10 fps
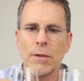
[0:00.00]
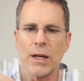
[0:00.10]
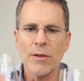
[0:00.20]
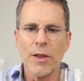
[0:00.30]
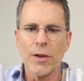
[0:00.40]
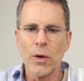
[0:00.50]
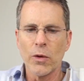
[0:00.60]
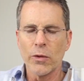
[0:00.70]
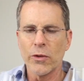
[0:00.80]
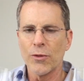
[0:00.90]
given that the
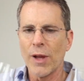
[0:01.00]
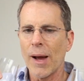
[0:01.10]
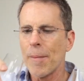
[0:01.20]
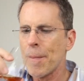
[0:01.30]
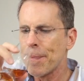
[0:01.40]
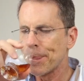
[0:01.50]
nose was so flat.